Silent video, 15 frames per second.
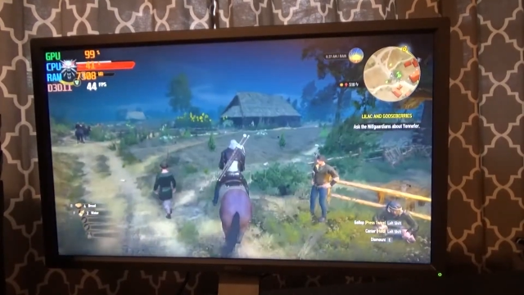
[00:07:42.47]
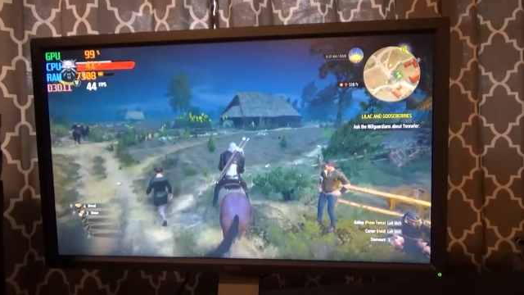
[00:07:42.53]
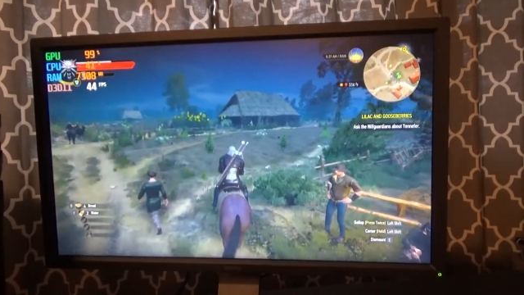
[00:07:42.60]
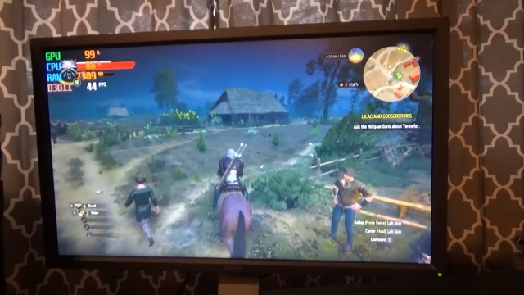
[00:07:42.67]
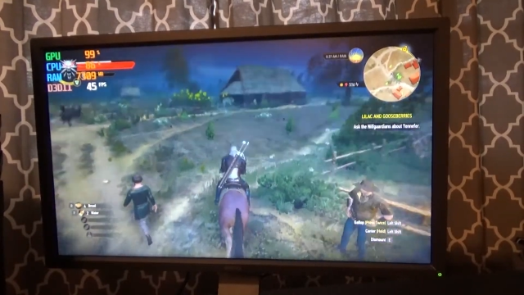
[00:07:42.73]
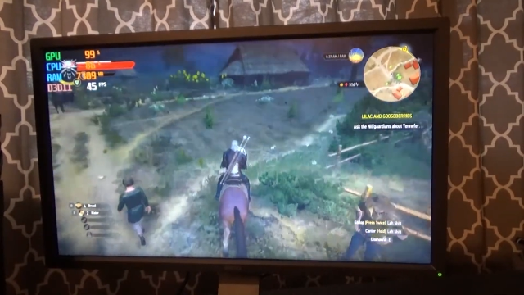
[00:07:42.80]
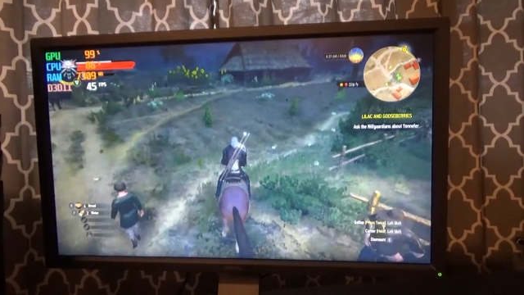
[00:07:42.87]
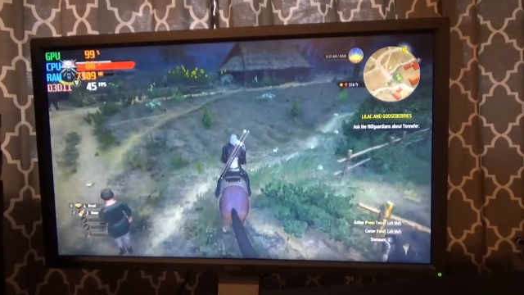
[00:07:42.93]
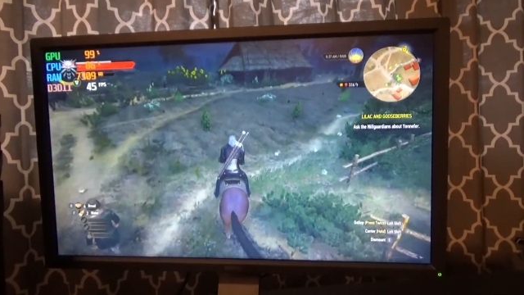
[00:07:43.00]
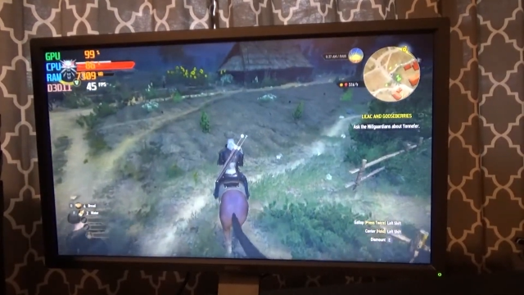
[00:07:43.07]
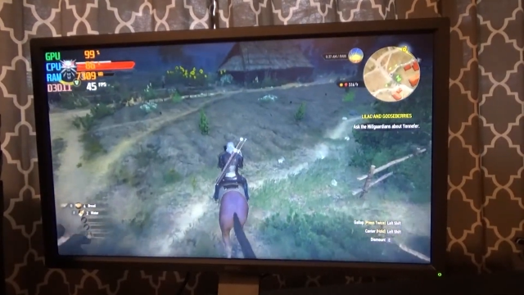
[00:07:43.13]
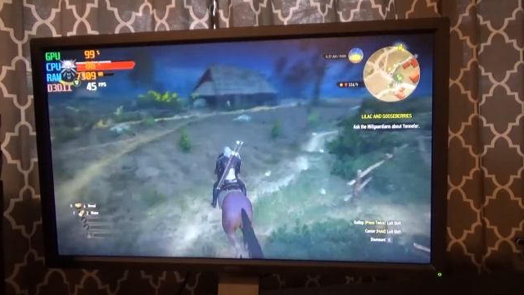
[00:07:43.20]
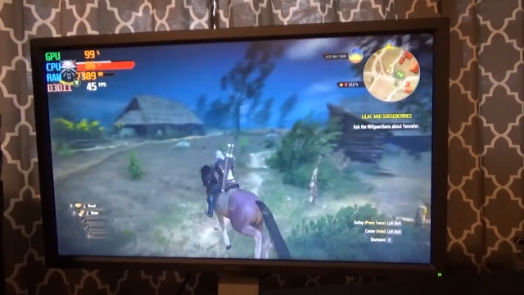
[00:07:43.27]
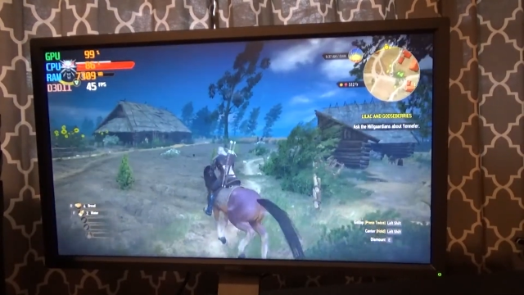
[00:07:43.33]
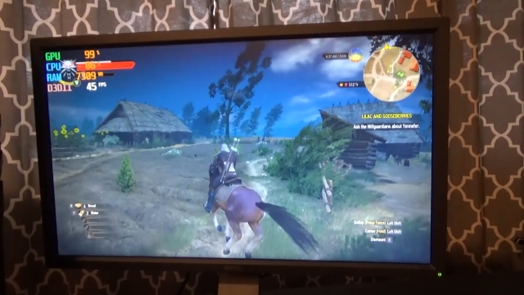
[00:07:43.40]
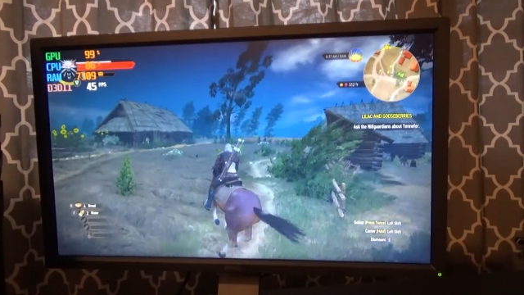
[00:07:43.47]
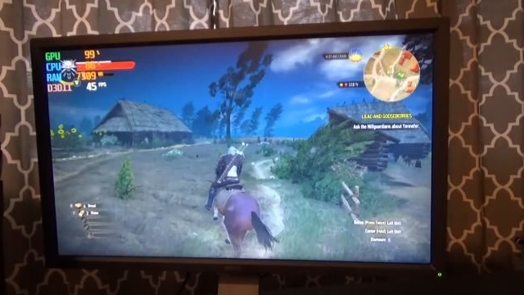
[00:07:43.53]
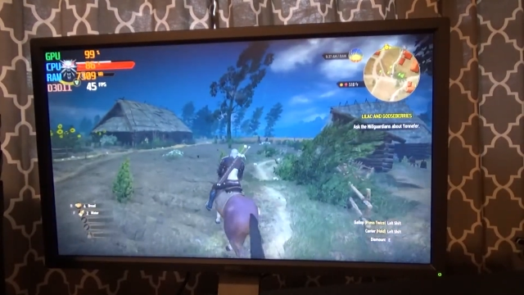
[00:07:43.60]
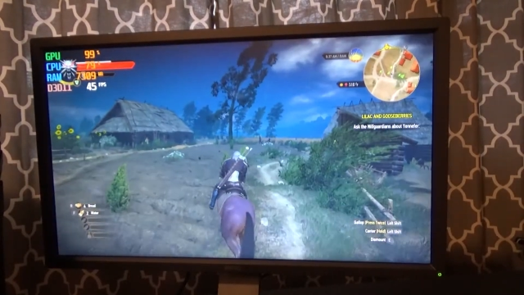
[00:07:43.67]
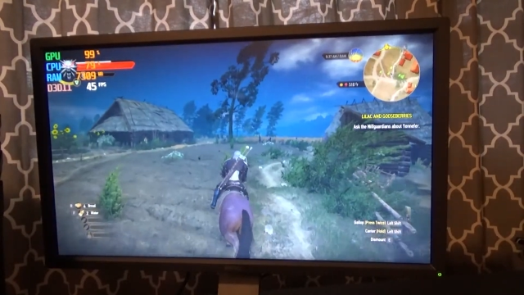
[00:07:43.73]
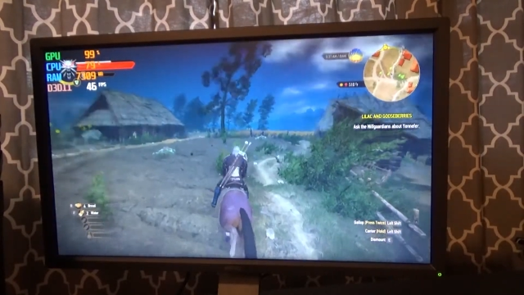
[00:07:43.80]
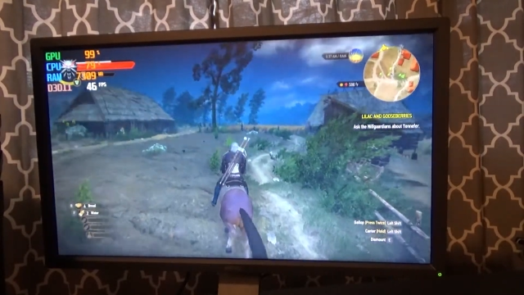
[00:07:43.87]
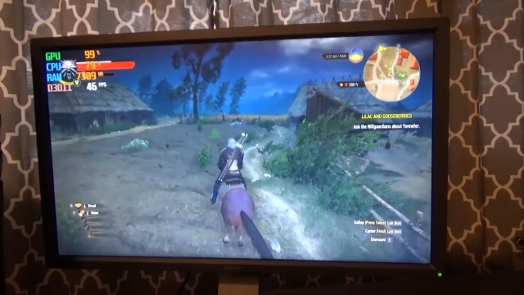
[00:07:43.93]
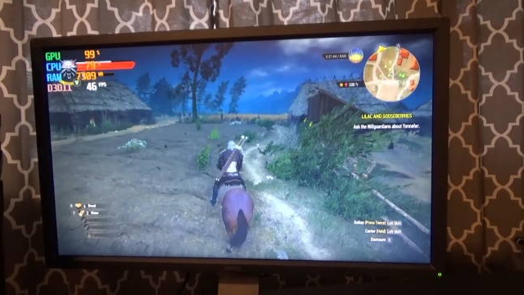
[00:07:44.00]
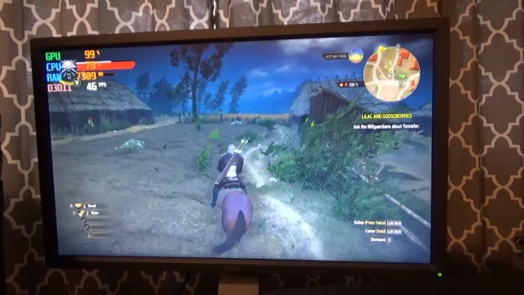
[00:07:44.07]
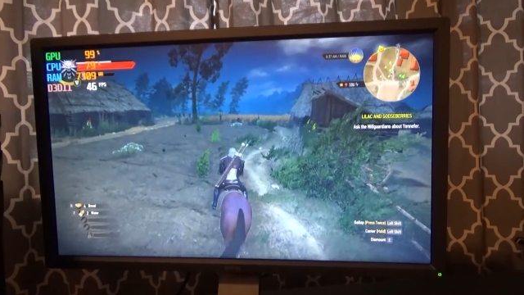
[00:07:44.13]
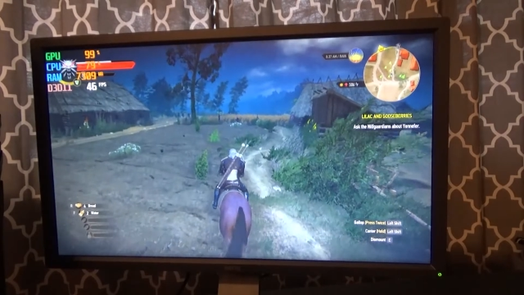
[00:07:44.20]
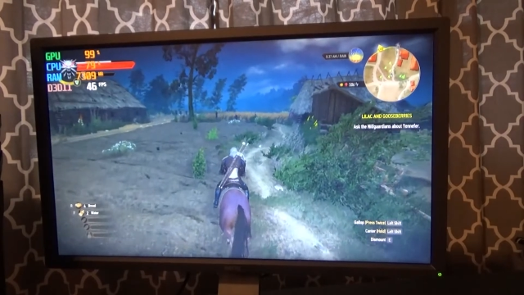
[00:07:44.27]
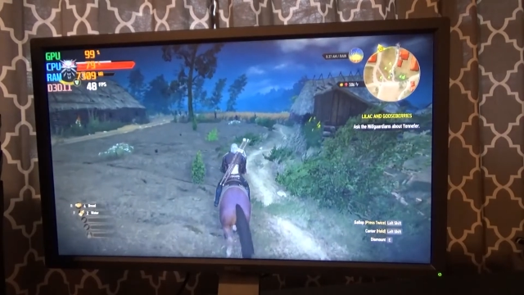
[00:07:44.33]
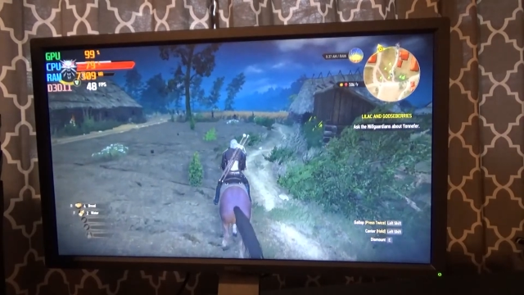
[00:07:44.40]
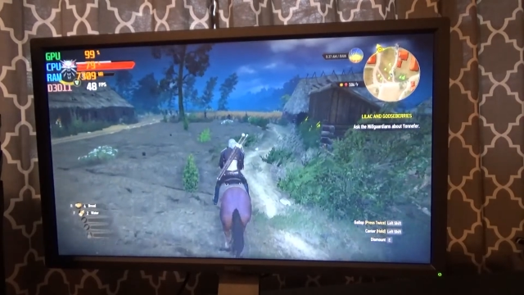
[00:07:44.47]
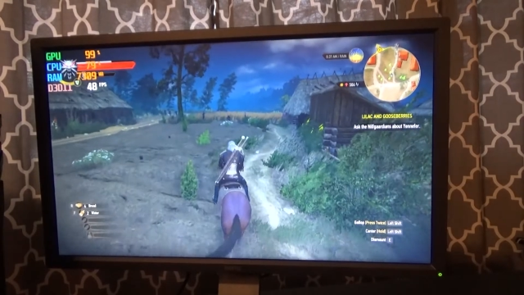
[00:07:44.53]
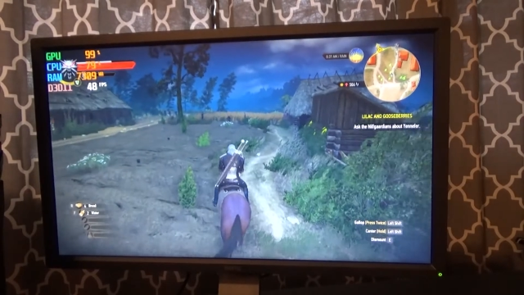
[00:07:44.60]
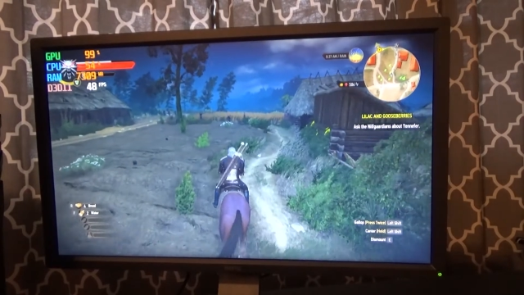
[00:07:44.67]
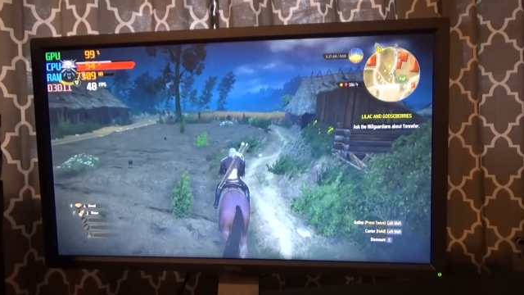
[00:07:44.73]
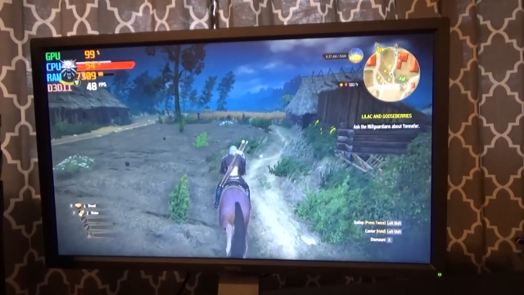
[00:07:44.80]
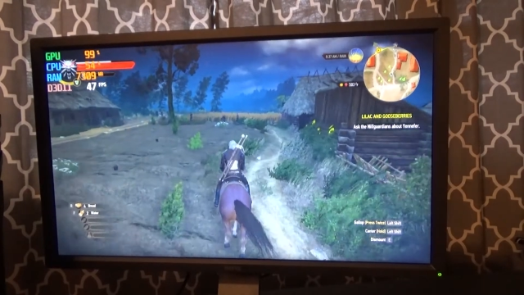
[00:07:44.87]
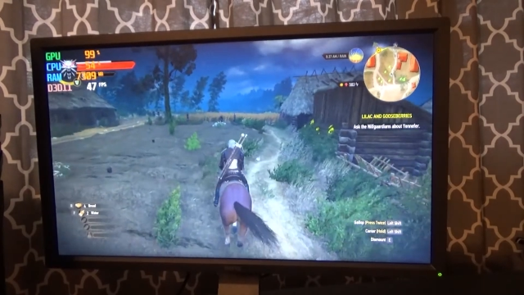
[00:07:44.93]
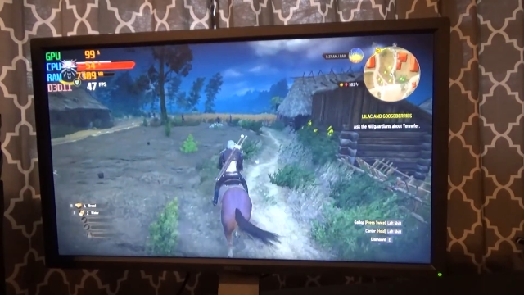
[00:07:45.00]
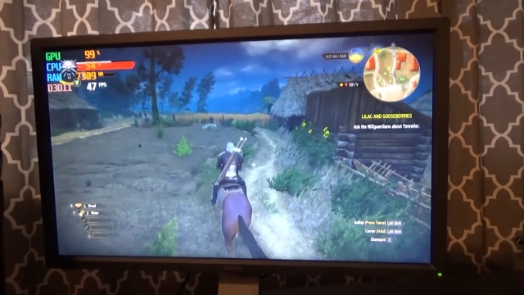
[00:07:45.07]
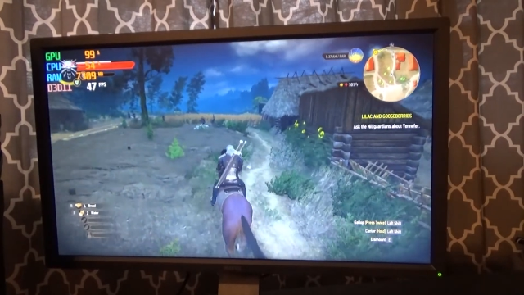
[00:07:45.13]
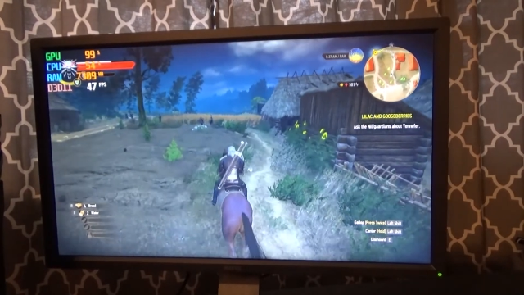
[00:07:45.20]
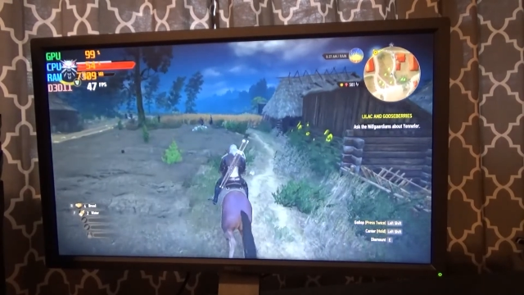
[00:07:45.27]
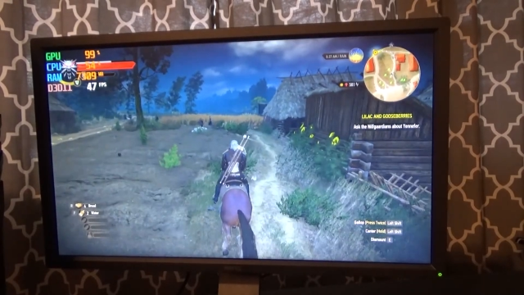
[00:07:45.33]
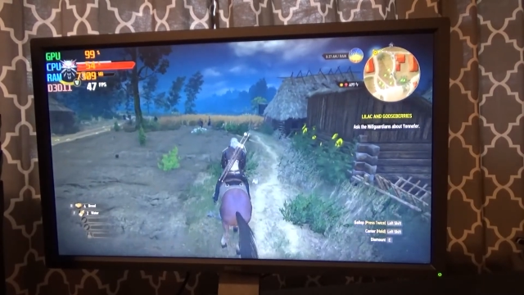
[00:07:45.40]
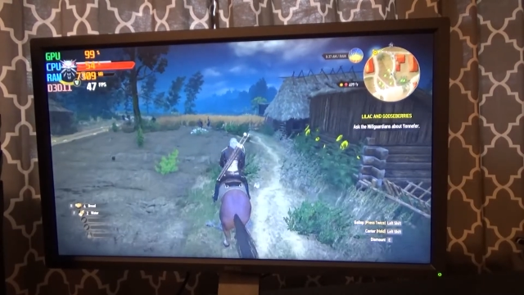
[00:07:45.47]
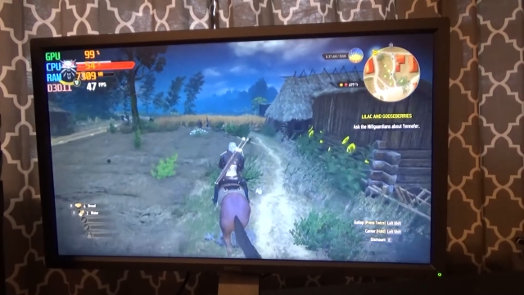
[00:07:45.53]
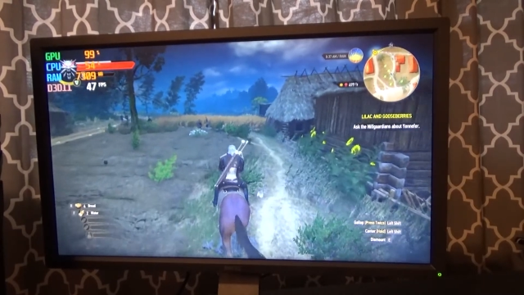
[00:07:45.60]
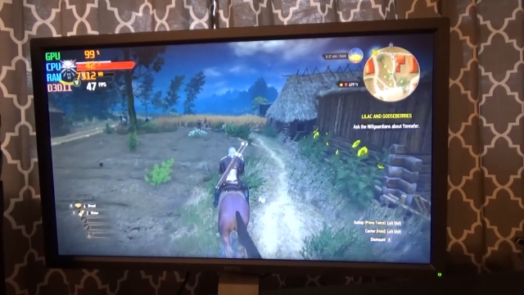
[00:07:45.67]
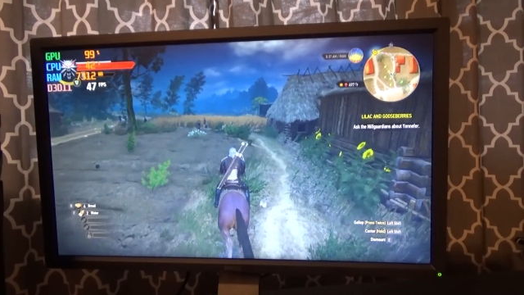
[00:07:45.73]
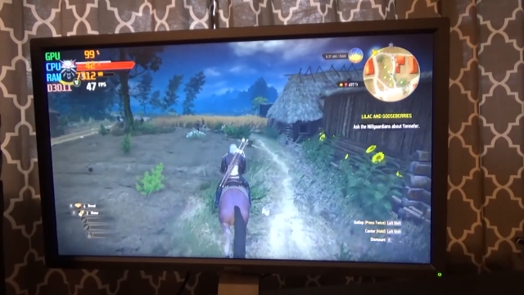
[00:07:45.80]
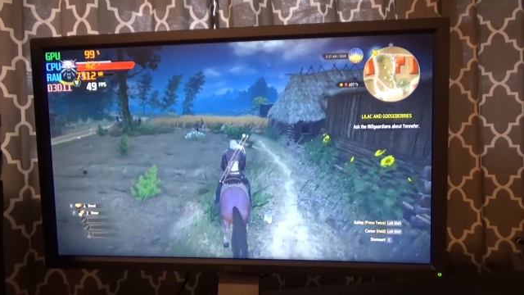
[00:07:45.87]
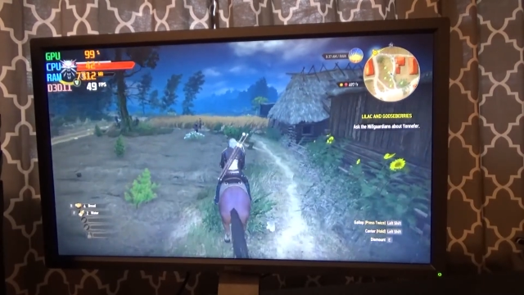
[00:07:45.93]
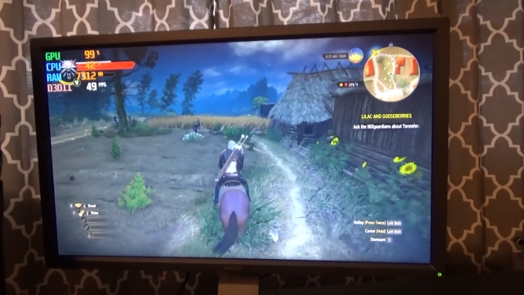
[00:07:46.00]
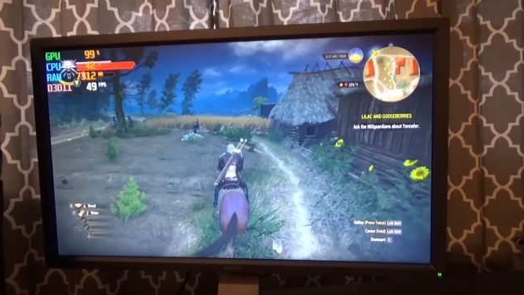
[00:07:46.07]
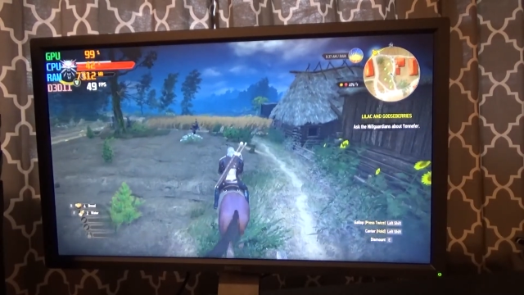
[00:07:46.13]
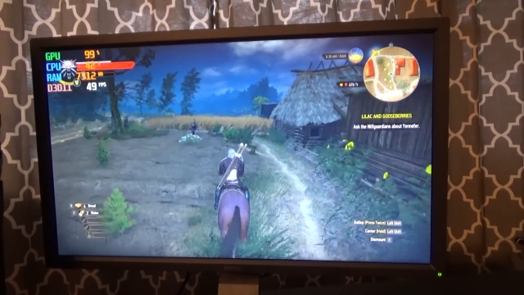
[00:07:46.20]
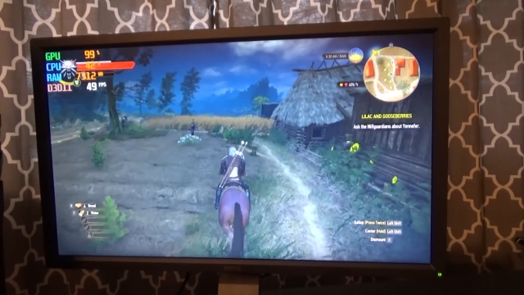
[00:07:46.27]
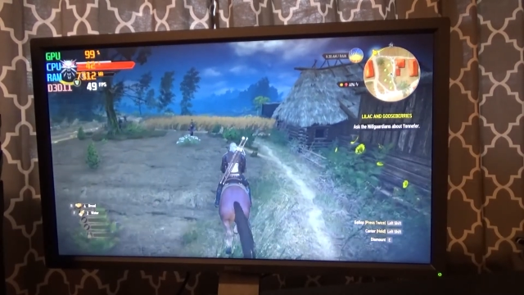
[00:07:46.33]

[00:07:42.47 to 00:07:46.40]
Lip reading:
Nobody's mouth can be seen.